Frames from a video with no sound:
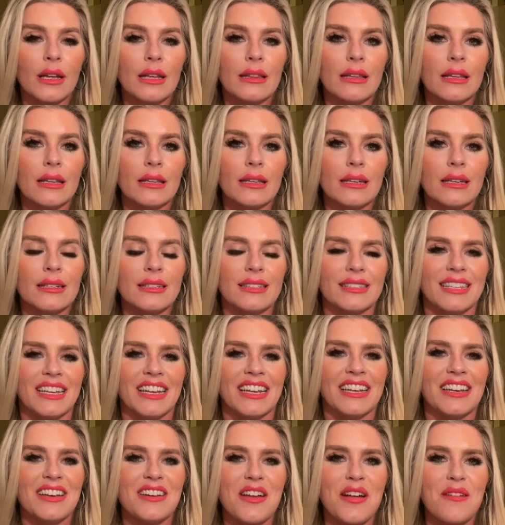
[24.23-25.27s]
Lily is
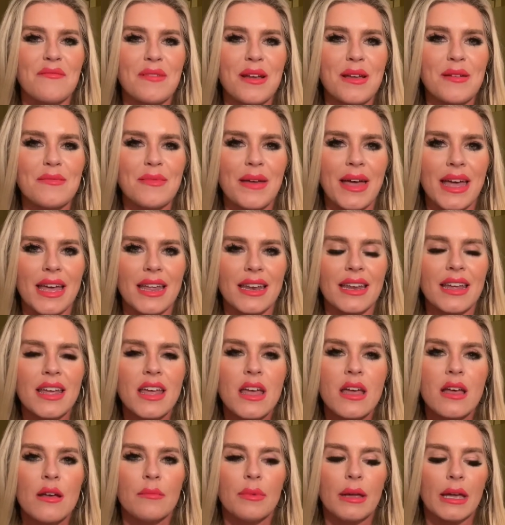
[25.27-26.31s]
sitting on my bed
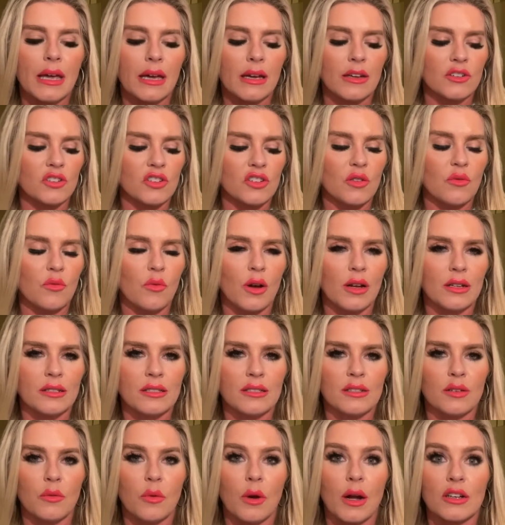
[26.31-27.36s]
because she wants
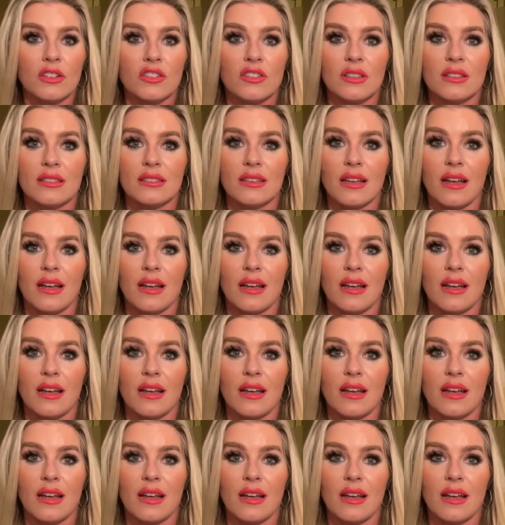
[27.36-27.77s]
to watch this